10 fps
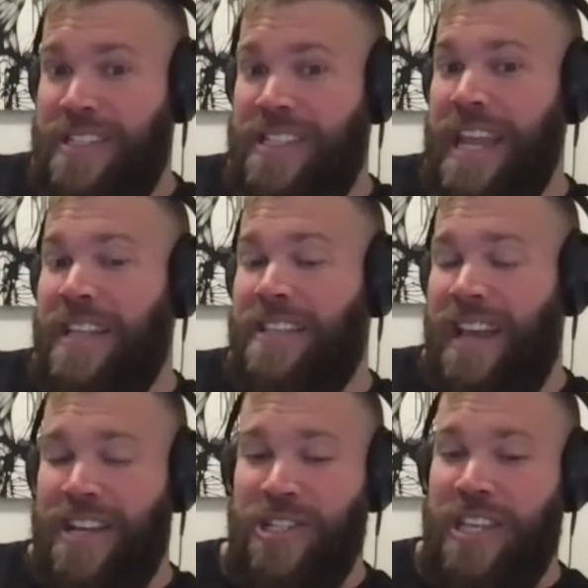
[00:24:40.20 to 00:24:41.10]

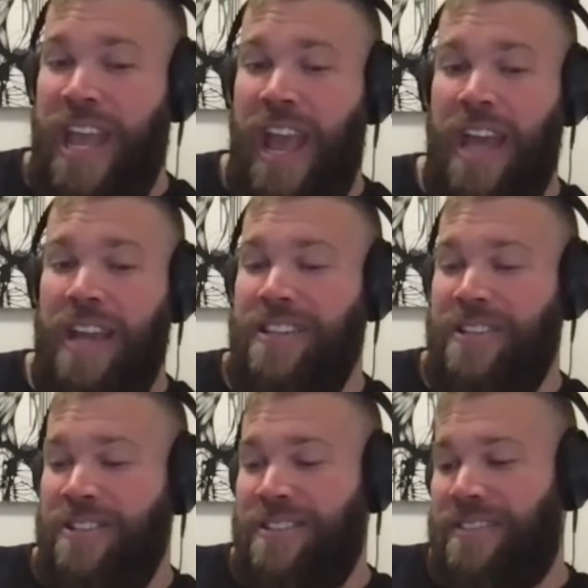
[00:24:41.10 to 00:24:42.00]
I just can't
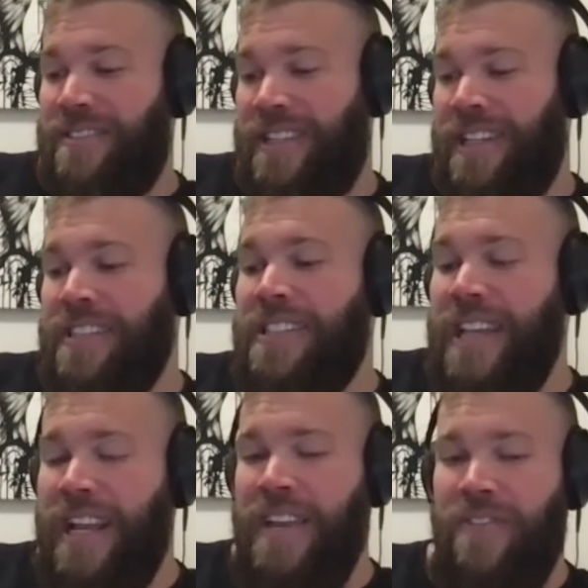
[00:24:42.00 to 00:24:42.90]
do, because it's
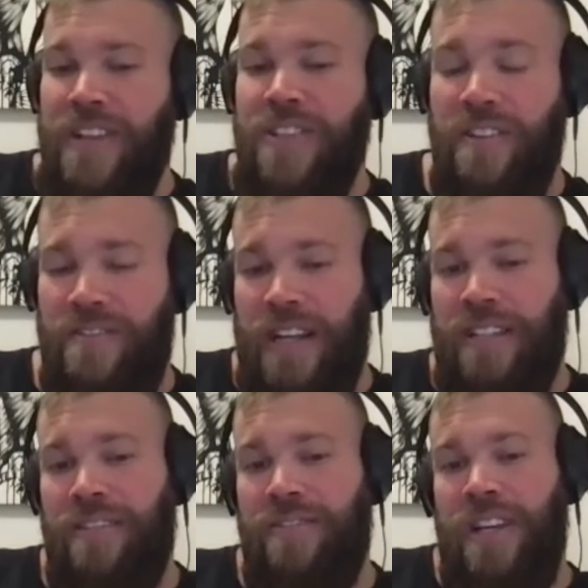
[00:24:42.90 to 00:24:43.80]
like if things are
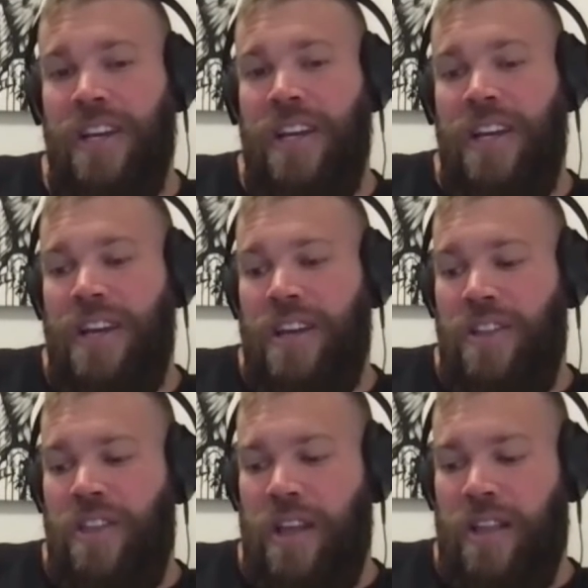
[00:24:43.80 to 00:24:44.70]
effective,
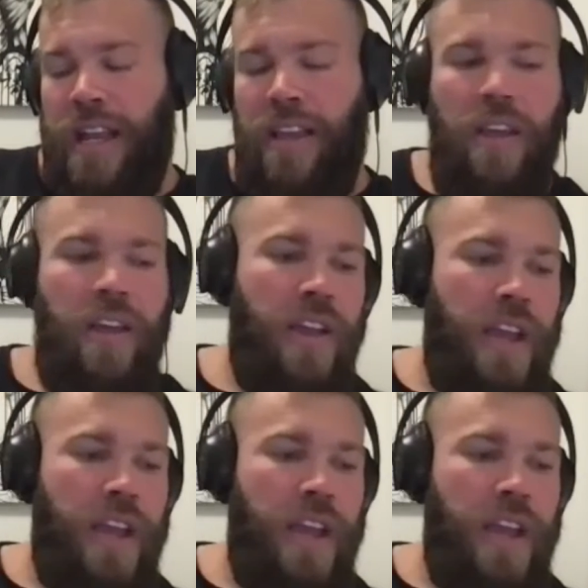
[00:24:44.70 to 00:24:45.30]
like.